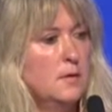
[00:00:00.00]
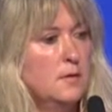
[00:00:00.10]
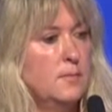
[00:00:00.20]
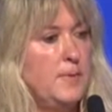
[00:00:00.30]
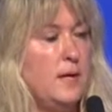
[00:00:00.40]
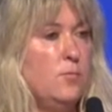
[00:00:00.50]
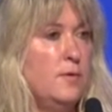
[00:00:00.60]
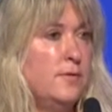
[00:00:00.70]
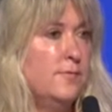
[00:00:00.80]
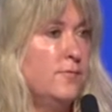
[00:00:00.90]
the
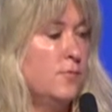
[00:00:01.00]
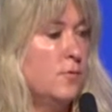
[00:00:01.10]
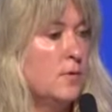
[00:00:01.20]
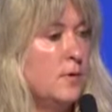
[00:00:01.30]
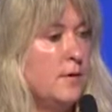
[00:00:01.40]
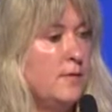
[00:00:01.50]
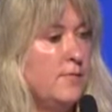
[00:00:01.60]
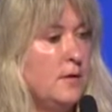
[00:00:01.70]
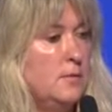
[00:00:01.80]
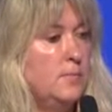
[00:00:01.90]
bandwidth for
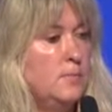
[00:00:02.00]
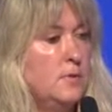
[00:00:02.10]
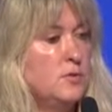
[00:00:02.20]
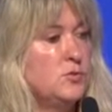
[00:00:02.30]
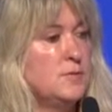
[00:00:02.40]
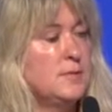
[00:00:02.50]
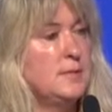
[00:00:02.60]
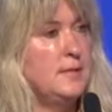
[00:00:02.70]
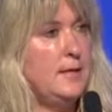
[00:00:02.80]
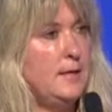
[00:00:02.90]
available malicious
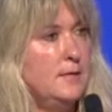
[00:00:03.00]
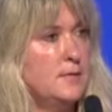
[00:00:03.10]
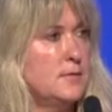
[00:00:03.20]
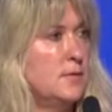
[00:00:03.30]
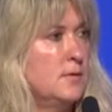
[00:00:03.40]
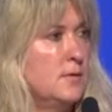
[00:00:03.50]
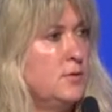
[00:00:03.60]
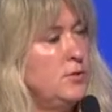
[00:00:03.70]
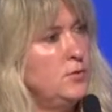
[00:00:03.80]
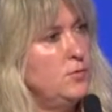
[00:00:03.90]
intent is going to
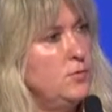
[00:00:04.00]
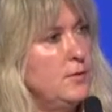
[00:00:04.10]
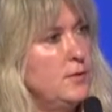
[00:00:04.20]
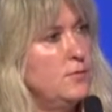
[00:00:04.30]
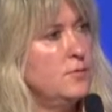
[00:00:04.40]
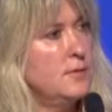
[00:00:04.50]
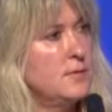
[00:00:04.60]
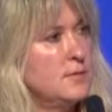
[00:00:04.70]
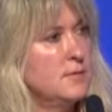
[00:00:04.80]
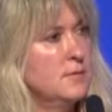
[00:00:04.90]
continue to
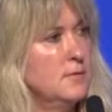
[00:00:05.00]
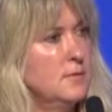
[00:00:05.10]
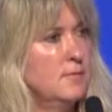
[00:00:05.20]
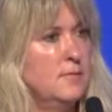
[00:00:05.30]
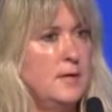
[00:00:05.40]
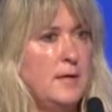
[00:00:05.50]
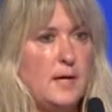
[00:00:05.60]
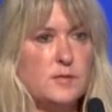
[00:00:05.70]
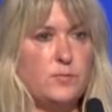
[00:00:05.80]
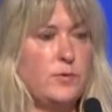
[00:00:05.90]
increase, right?
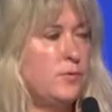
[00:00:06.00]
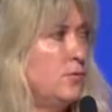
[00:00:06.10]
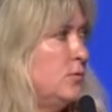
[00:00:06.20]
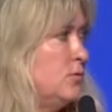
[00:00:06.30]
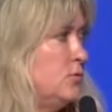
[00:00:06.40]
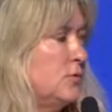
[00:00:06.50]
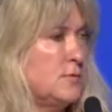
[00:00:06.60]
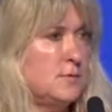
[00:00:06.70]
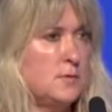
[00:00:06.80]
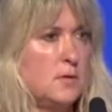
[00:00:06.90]
As we heard
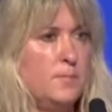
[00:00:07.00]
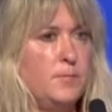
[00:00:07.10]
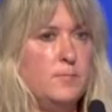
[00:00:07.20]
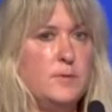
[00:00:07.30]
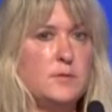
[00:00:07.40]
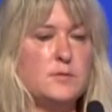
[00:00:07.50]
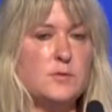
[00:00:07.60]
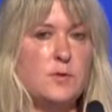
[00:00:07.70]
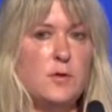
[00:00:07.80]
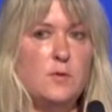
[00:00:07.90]
just a couple of minutes
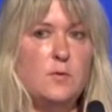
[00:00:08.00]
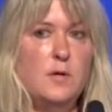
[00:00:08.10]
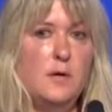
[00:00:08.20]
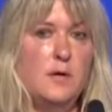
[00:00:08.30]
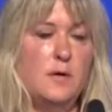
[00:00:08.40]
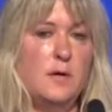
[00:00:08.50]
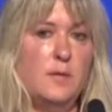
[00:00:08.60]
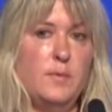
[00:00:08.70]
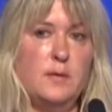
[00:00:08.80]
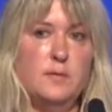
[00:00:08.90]
ago, I
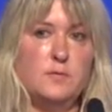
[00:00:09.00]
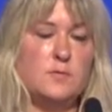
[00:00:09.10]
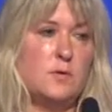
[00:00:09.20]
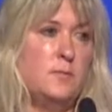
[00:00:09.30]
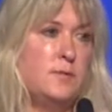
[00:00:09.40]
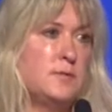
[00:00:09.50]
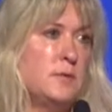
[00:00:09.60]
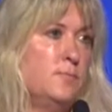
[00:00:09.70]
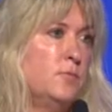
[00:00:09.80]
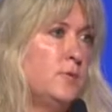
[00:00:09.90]
mean, there's going to be
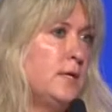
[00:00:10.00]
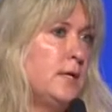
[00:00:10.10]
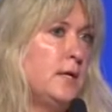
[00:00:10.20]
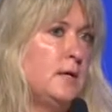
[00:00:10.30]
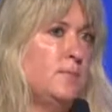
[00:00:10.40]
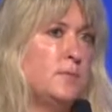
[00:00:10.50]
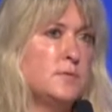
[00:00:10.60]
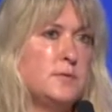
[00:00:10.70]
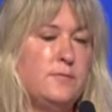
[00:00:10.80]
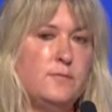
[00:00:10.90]
submarine
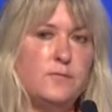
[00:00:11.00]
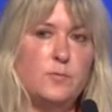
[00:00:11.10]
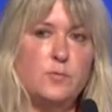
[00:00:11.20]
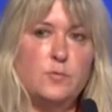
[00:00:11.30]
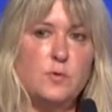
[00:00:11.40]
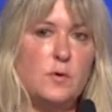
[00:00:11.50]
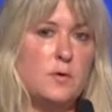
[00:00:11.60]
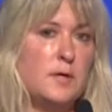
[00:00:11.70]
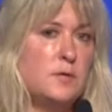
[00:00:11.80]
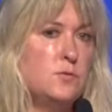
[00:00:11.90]
cables even from
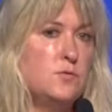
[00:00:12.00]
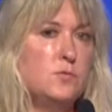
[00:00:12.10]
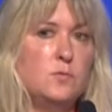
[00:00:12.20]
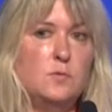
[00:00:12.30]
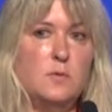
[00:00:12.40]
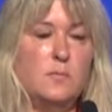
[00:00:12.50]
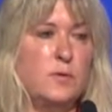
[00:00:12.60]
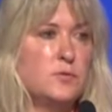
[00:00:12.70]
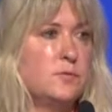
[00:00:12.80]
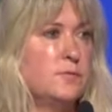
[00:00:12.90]
Uruguay to a
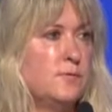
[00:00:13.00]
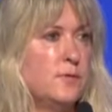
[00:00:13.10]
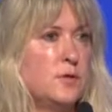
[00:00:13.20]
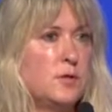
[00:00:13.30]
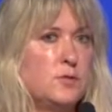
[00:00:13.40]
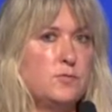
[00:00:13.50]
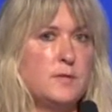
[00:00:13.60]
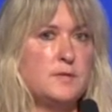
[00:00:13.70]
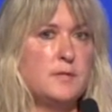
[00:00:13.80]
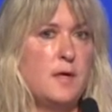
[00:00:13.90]
bunch of different
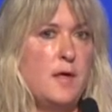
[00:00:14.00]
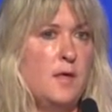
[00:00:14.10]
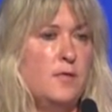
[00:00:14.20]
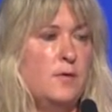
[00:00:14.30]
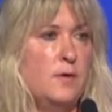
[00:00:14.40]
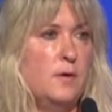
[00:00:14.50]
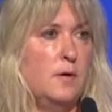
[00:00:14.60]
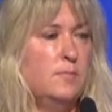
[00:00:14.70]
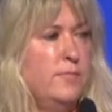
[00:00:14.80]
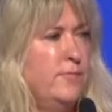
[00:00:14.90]
countries. The,
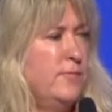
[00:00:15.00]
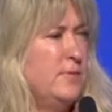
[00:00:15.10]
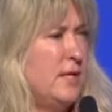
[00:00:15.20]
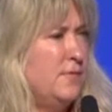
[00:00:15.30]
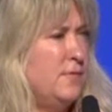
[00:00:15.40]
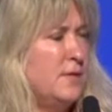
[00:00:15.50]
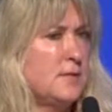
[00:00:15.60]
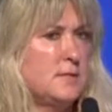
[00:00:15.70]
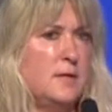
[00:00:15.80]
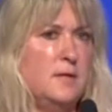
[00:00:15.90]
um,
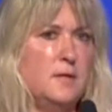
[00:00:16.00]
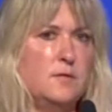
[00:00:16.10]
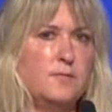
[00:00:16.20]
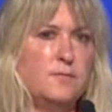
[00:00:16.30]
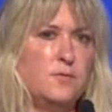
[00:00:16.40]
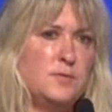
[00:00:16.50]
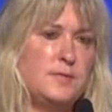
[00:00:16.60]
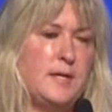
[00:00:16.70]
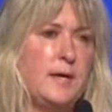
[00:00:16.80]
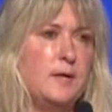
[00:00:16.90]
Netflix, I think the
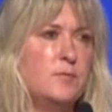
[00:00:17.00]
first day,